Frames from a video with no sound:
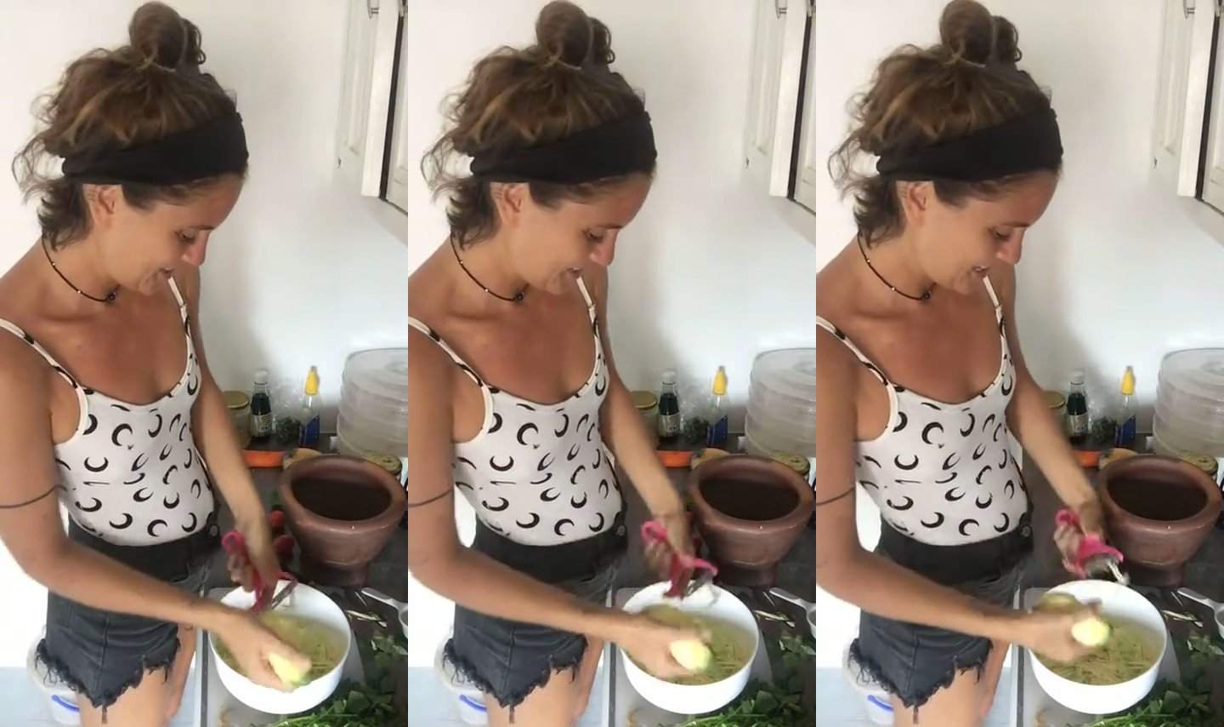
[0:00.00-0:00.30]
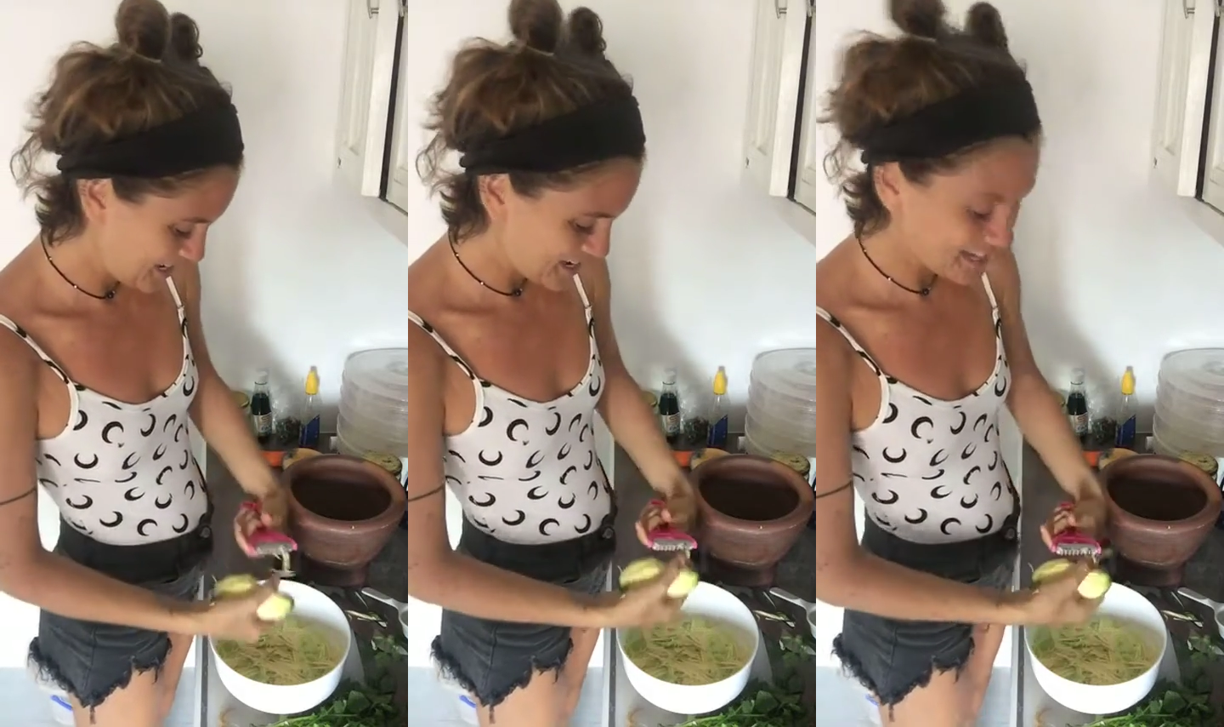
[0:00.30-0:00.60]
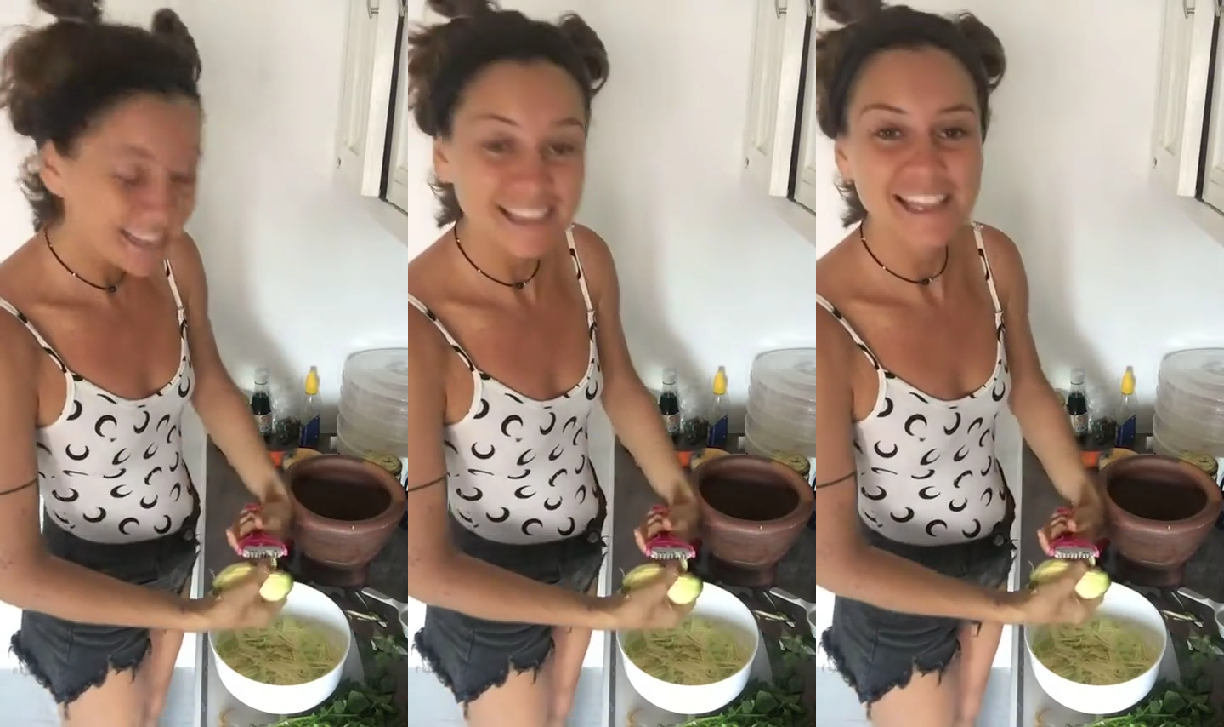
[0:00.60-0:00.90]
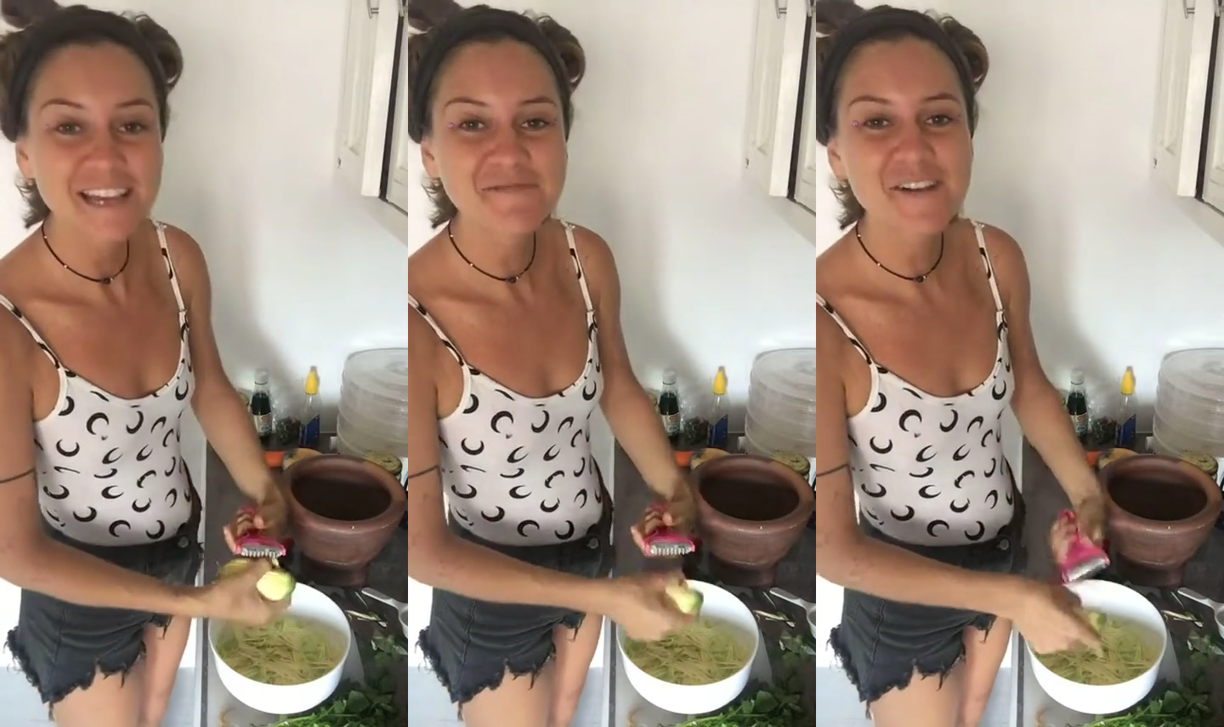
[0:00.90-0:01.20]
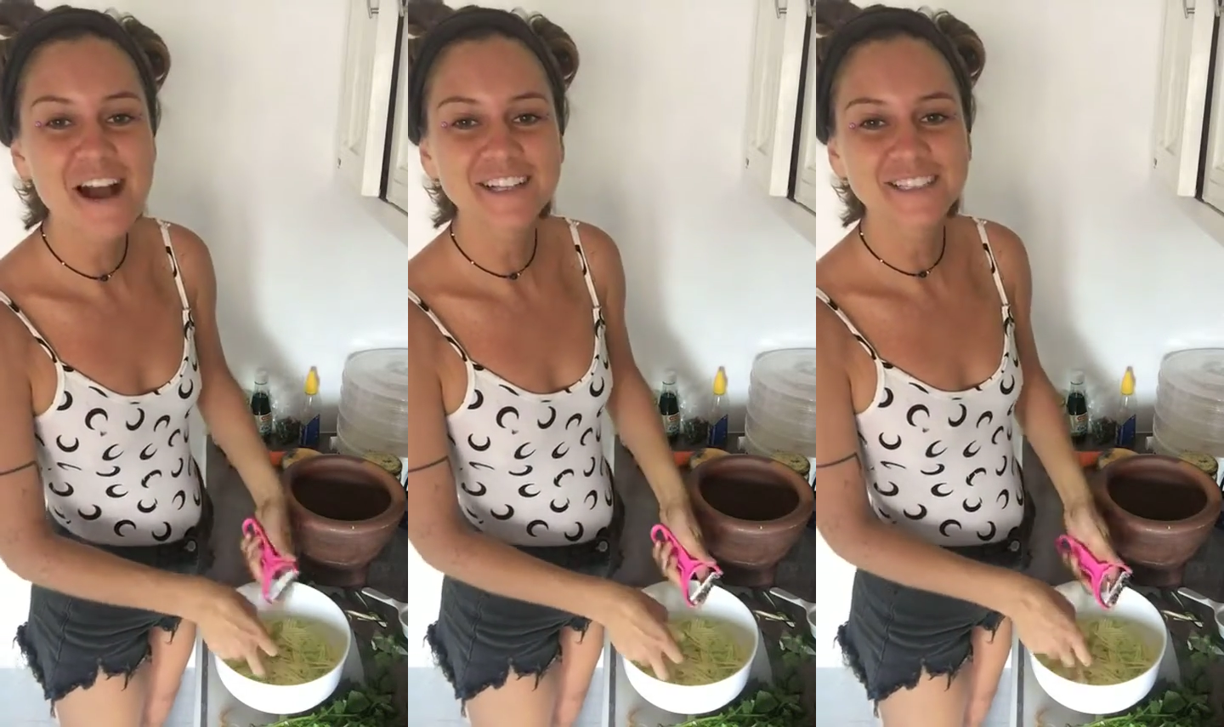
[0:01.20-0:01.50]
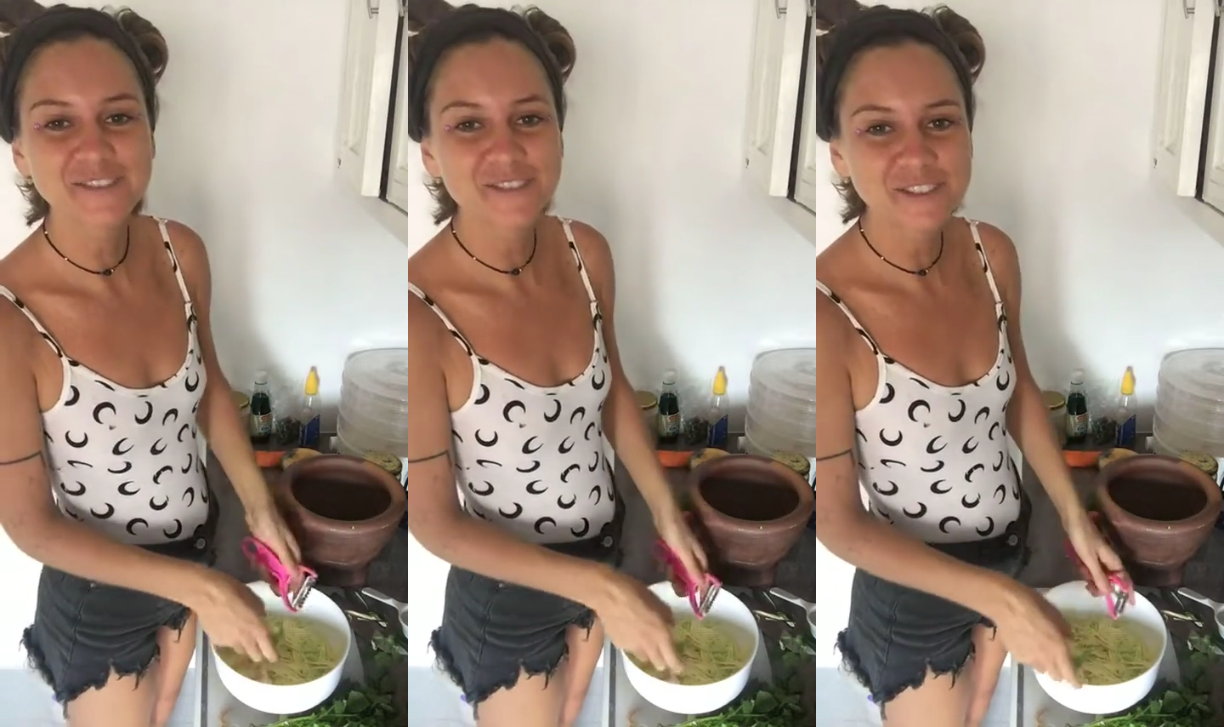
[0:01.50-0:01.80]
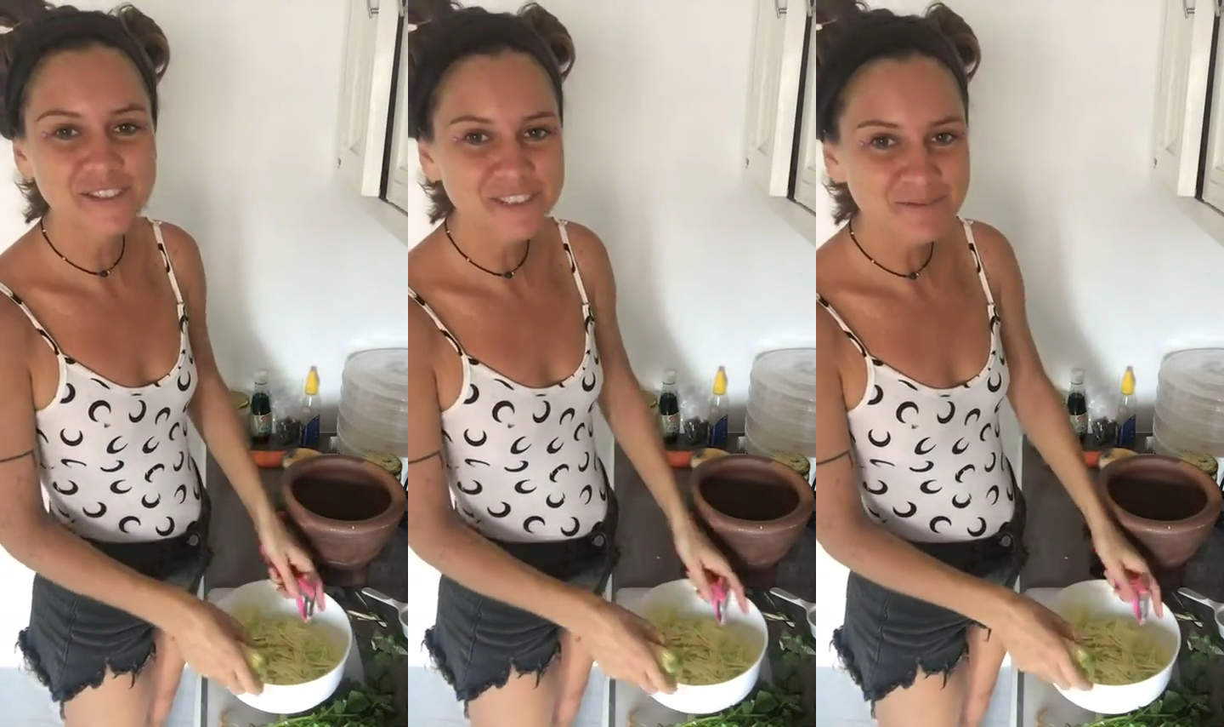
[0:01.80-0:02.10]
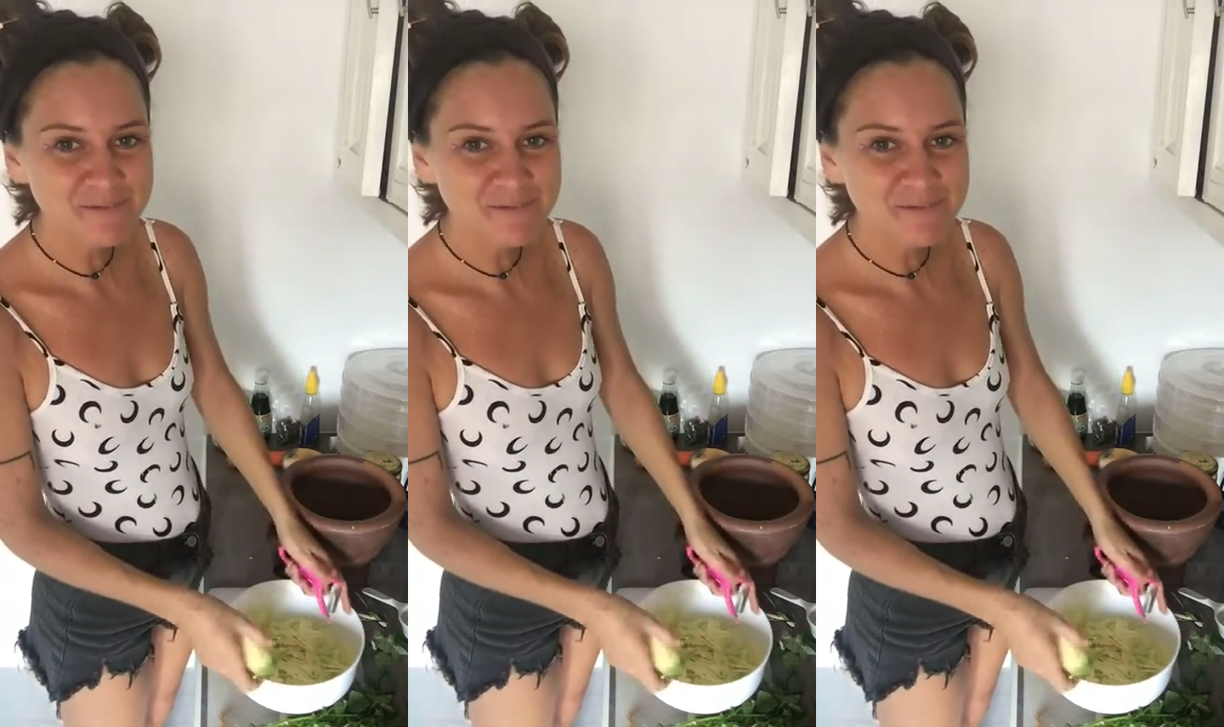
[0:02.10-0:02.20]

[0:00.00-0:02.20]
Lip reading: See, anything possible,